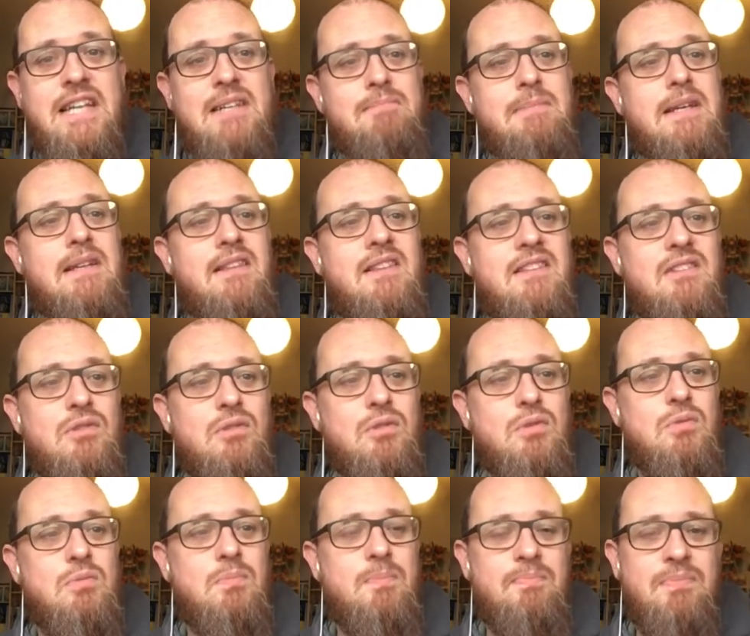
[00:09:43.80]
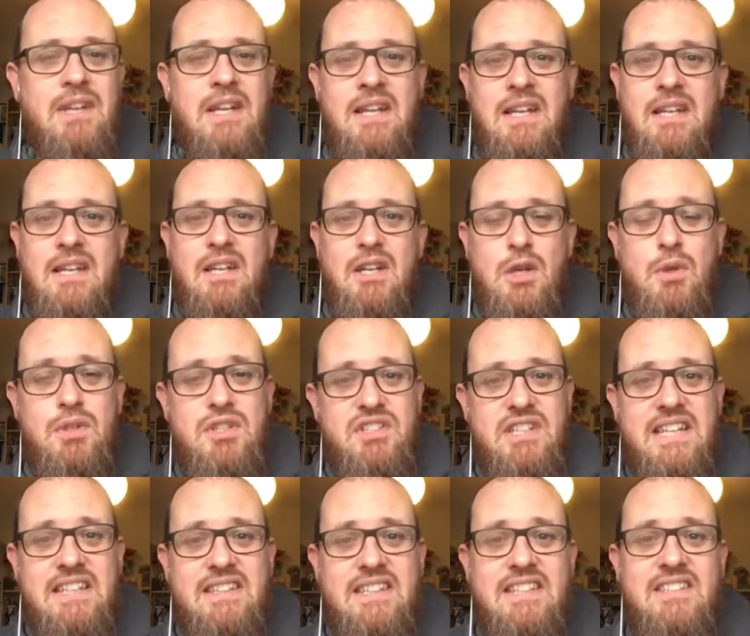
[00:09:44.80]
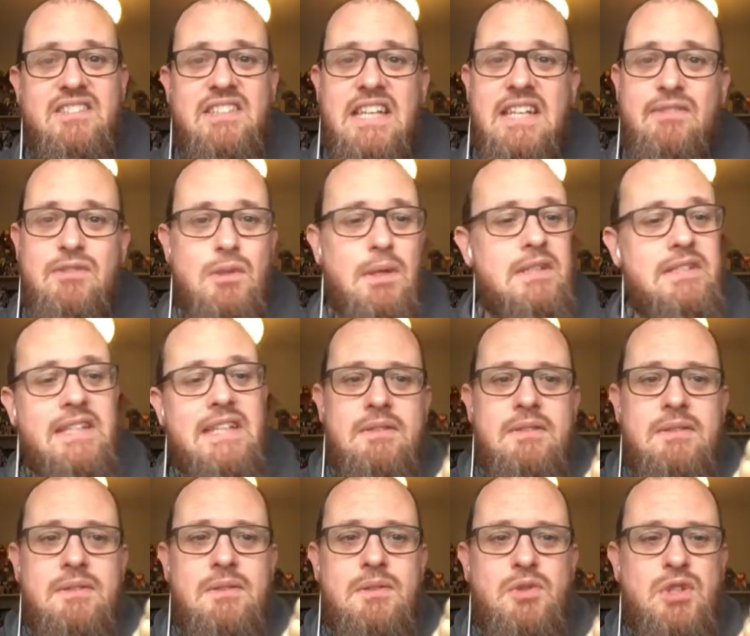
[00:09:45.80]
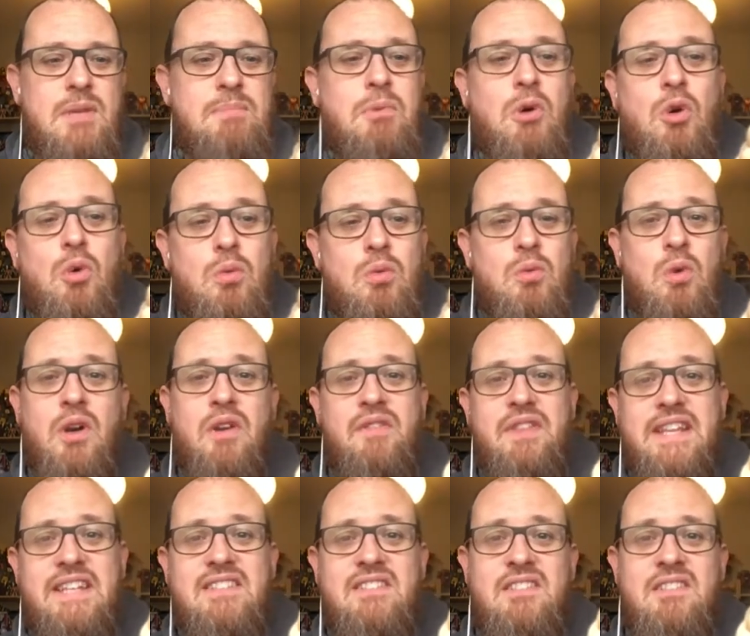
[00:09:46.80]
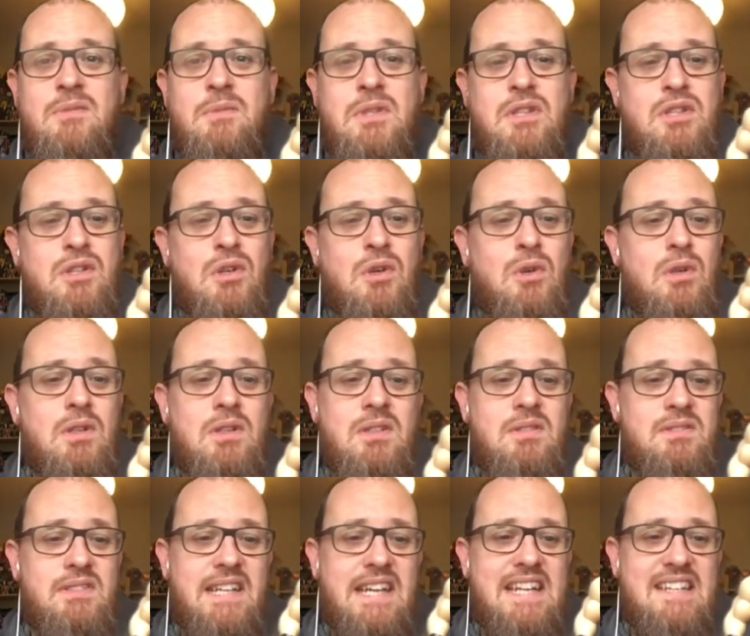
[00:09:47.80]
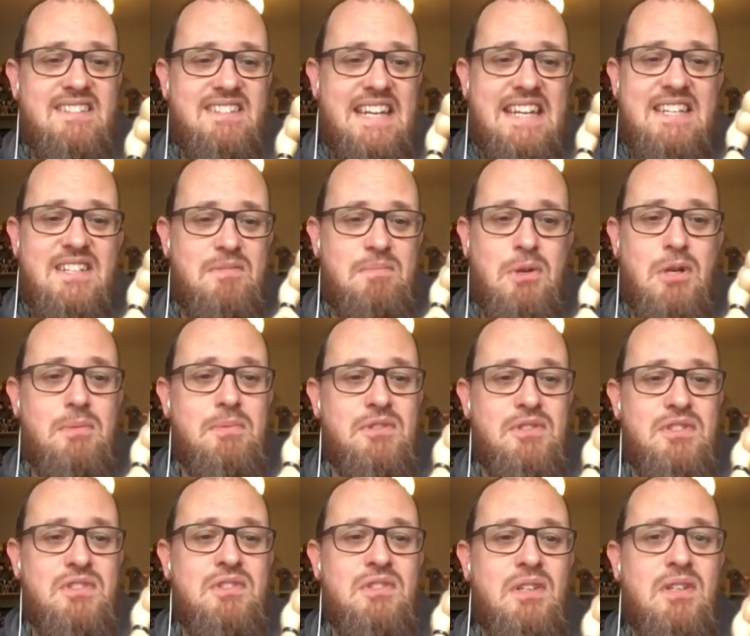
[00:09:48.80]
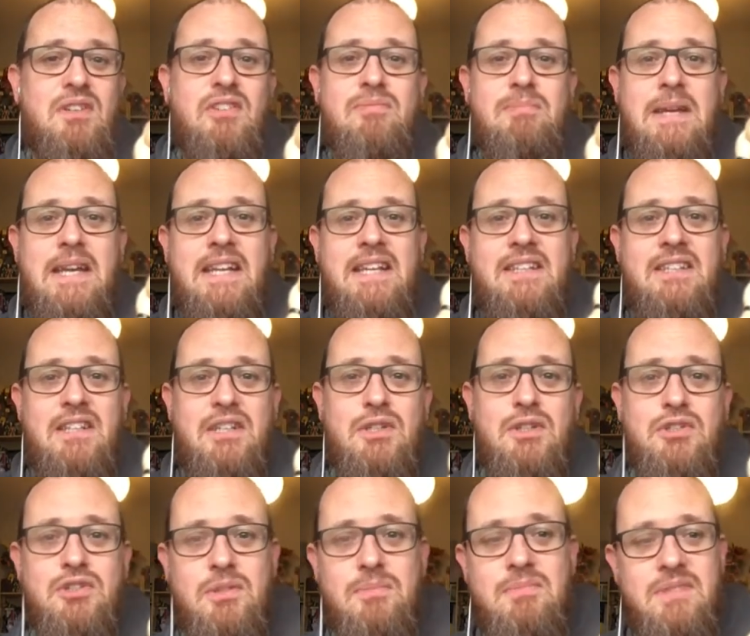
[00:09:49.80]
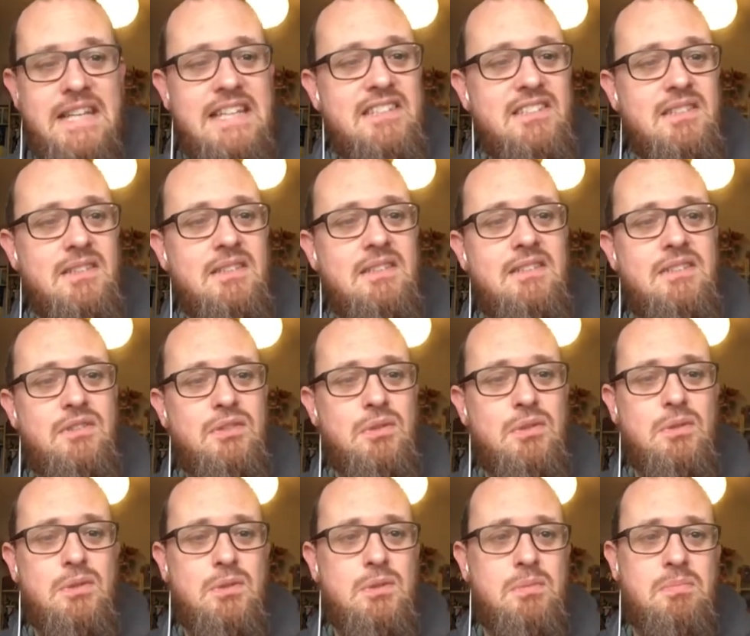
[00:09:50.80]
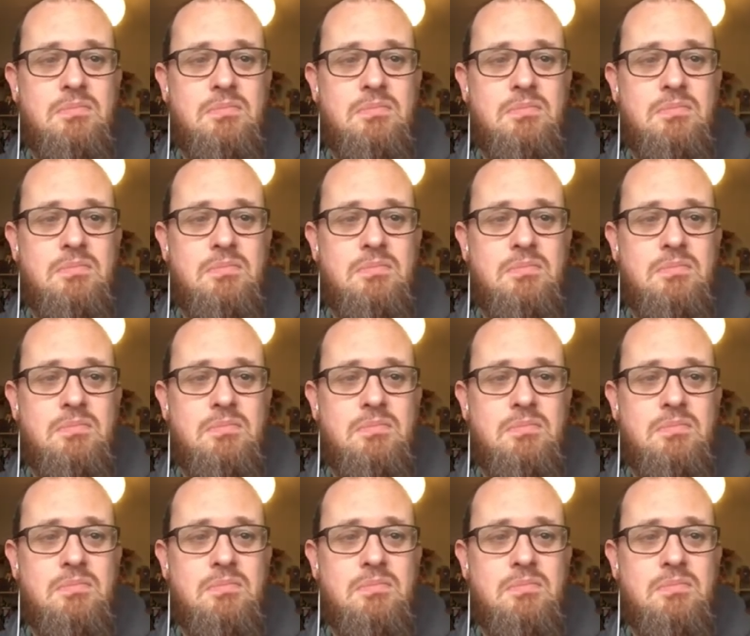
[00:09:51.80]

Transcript: myth. So who designed this? I have no idea. So I bought one of these with all intended purposes of making a custom Diesel. So